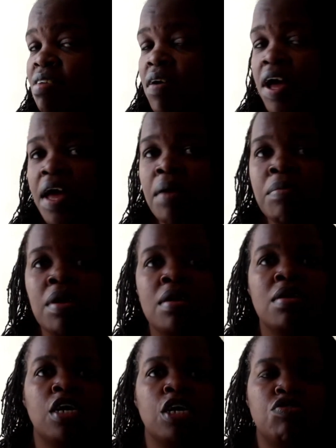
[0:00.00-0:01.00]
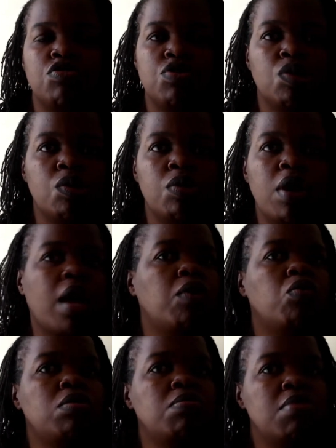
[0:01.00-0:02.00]
how I am. So I
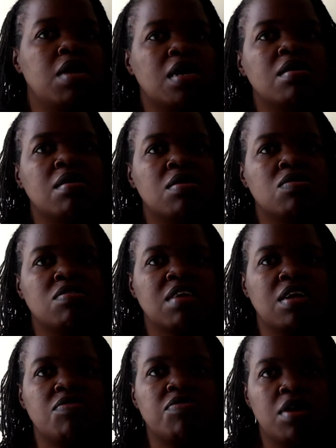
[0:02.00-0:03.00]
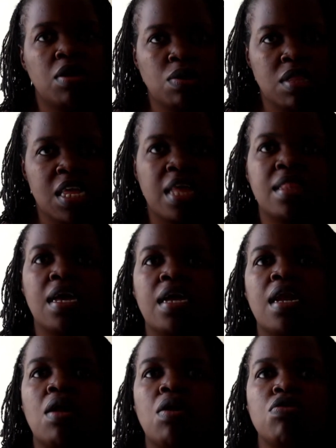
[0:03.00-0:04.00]
would make those kind of clothes, and then
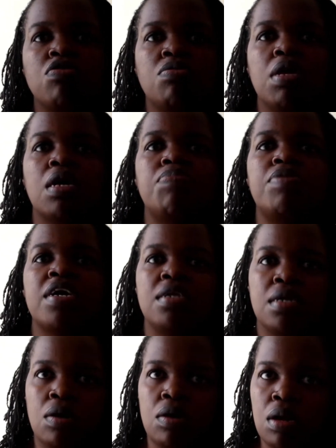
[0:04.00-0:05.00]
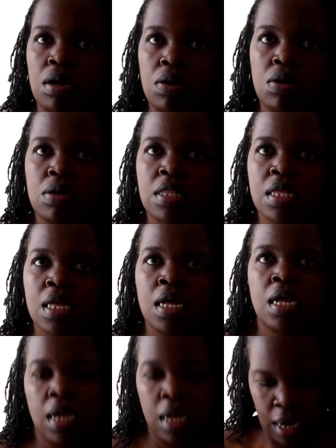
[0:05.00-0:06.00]
I'll also make practical clothes.
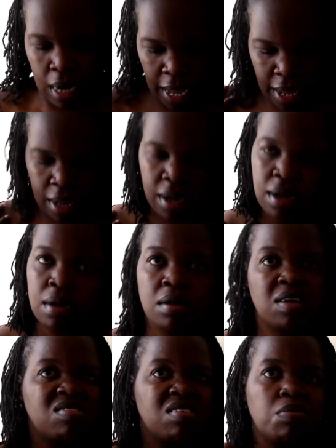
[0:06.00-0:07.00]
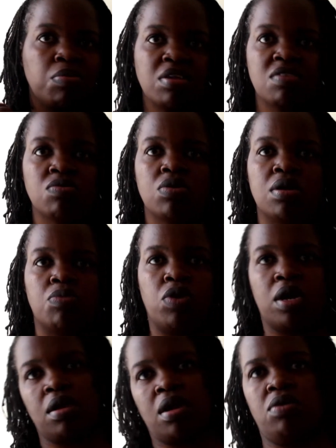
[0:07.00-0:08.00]
Like example, just what I'm
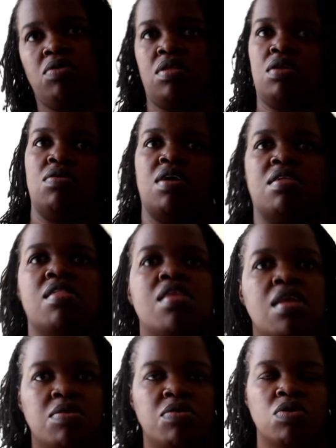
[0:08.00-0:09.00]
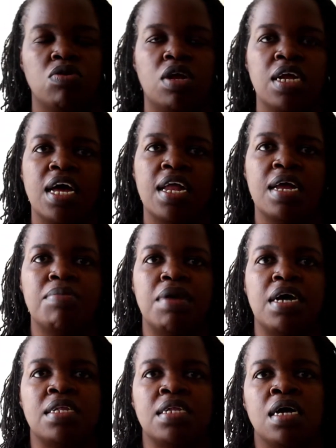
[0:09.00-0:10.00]
wearing. I don't think you can see it clearly,
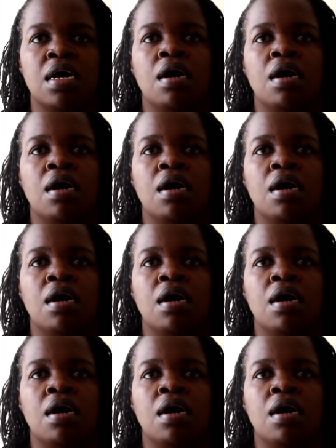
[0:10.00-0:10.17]
but